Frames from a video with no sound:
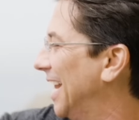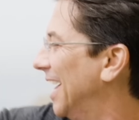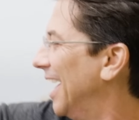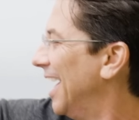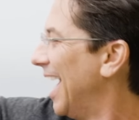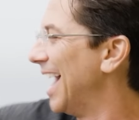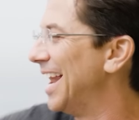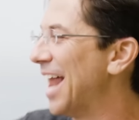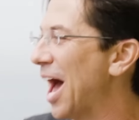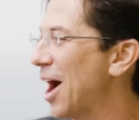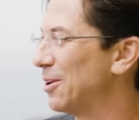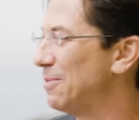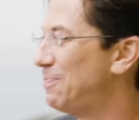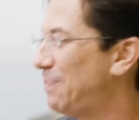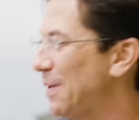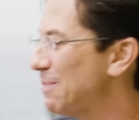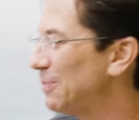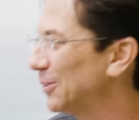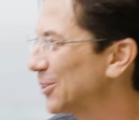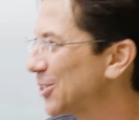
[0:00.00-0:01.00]
and, and how do
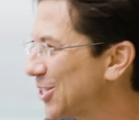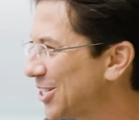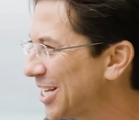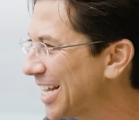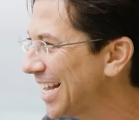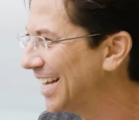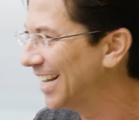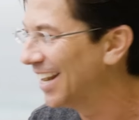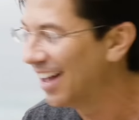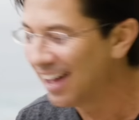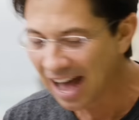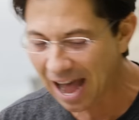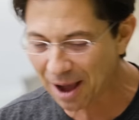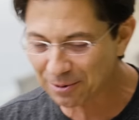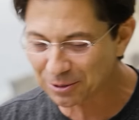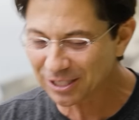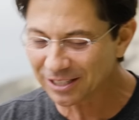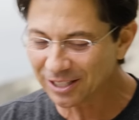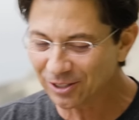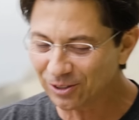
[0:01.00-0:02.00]
people see it?
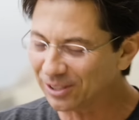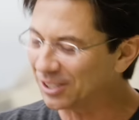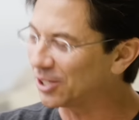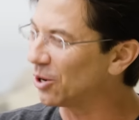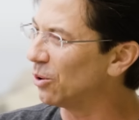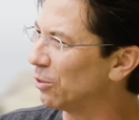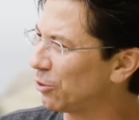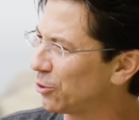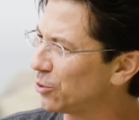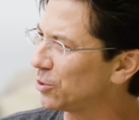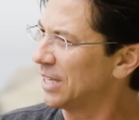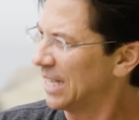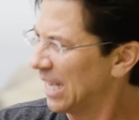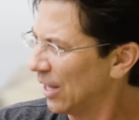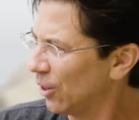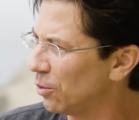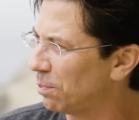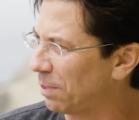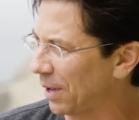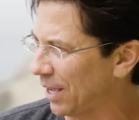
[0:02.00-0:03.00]
I was literally going through the
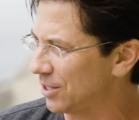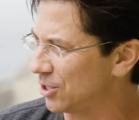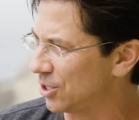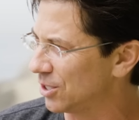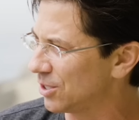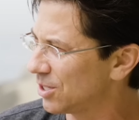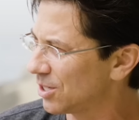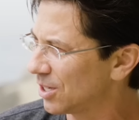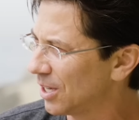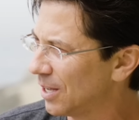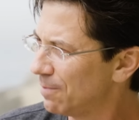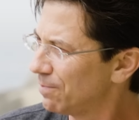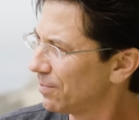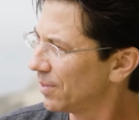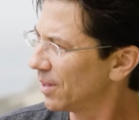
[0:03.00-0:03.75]
yellow pages,